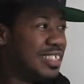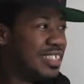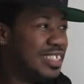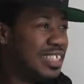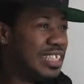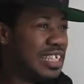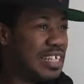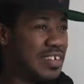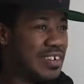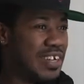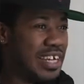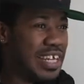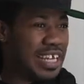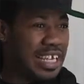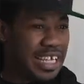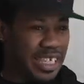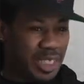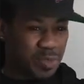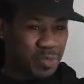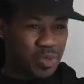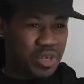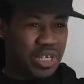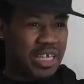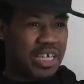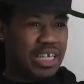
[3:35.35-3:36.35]
you know, and he's
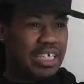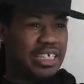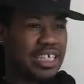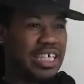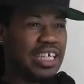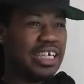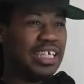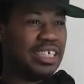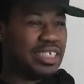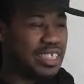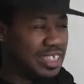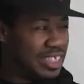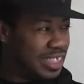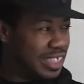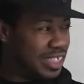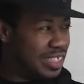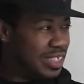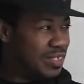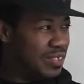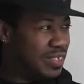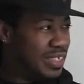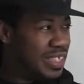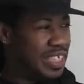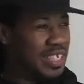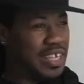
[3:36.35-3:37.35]
putting his energy
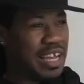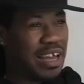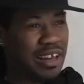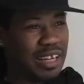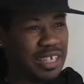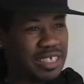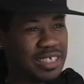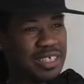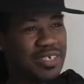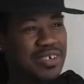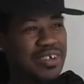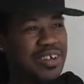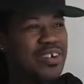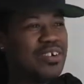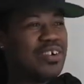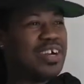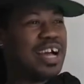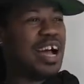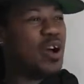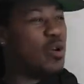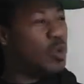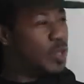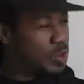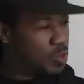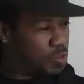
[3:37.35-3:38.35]
into it. Then you have the studio
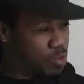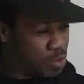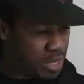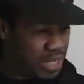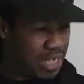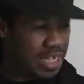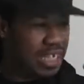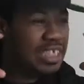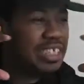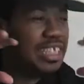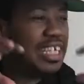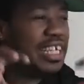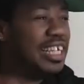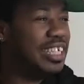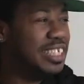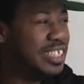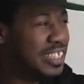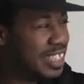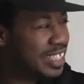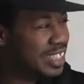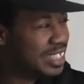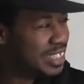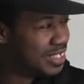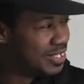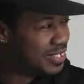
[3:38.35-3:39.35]
guy who's putting his
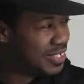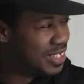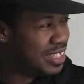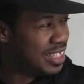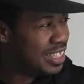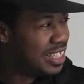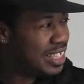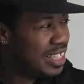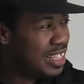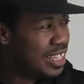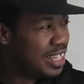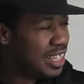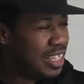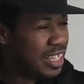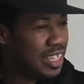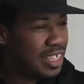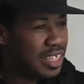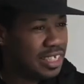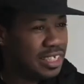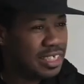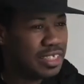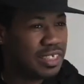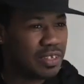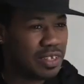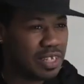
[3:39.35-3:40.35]
energy into it.
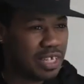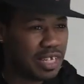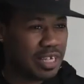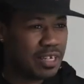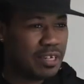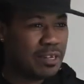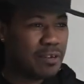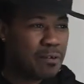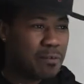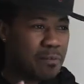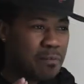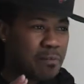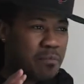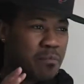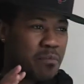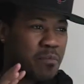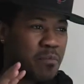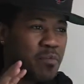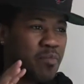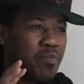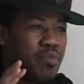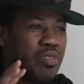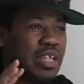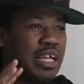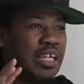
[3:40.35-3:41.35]
Mm-hmm. So then
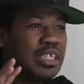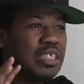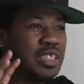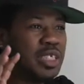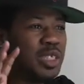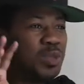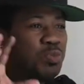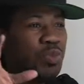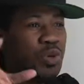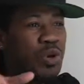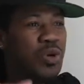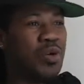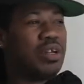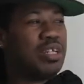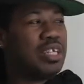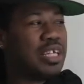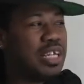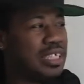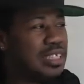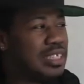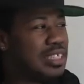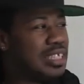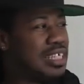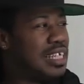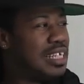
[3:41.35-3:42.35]
there's a spirit
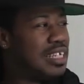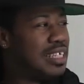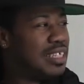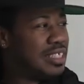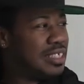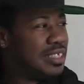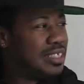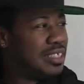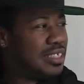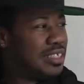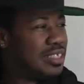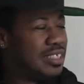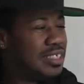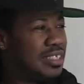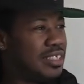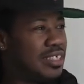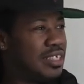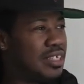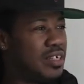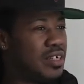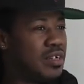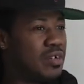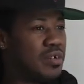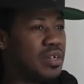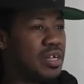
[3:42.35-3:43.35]
that's there, you
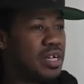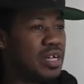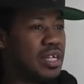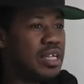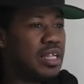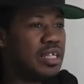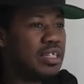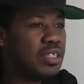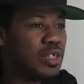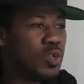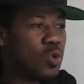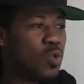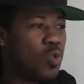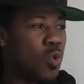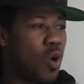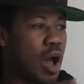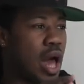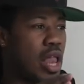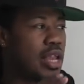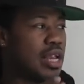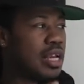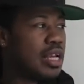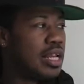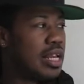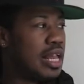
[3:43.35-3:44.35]
know, and there's a
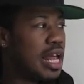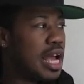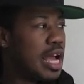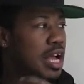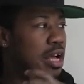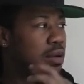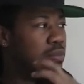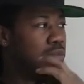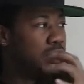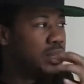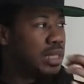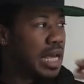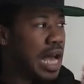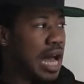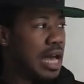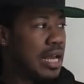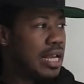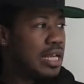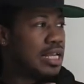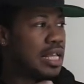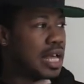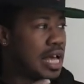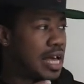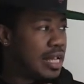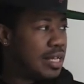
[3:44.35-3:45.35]
quality that comes out
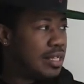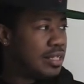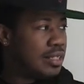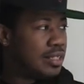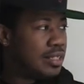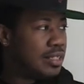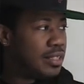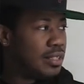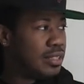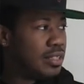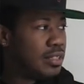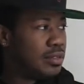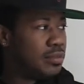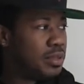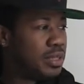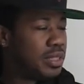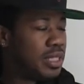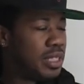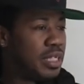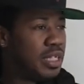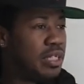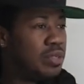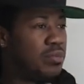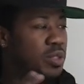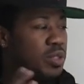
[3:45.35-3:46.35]
of that. You know what I'm
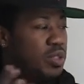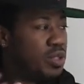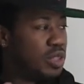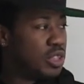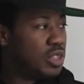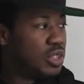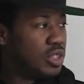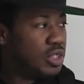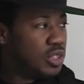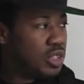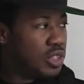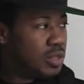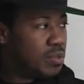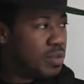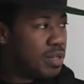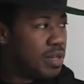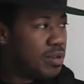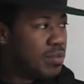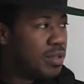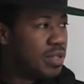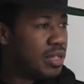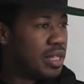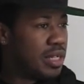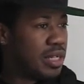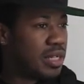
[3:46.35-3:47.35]
saying, the musicianship and
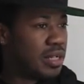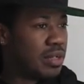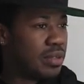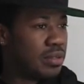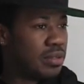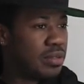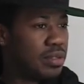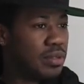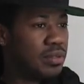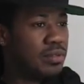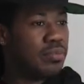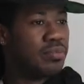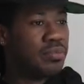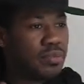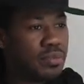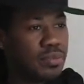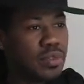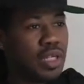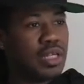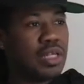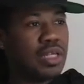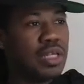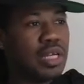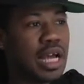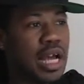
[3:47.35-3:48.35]
everything else.
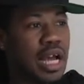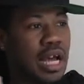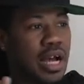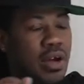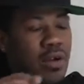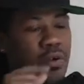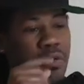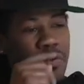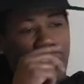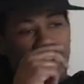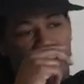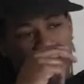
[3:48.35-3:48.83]
Now,